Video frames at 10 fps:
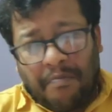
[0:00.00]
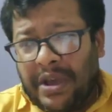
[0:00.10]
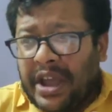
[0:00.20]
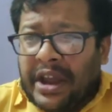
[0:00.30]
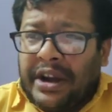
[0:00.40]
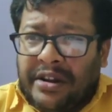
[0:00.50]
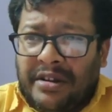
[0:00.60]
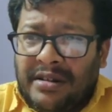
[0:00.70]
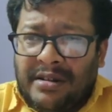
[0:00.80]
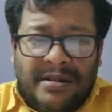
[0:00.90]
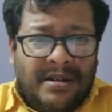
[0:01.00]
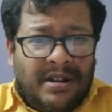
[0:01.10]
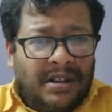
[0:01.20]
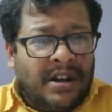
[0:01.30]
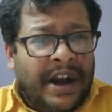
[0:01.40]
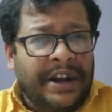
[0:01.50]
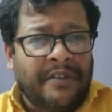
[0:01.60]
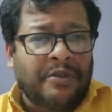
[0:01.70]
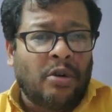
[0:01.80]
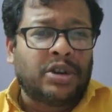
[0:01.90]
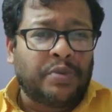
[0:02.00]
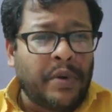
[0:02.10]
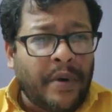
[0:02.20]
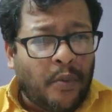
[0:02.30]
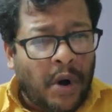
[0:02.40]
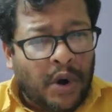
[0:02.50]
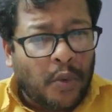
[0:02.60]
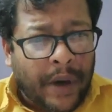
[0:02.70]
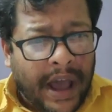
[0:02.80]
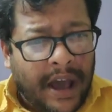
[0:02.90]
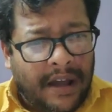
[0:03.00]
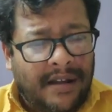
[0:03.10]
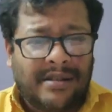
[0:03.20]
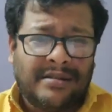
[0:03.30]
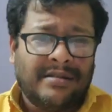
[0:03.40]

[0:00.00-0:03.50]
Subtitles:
Be it the kind of clothes we want to wear,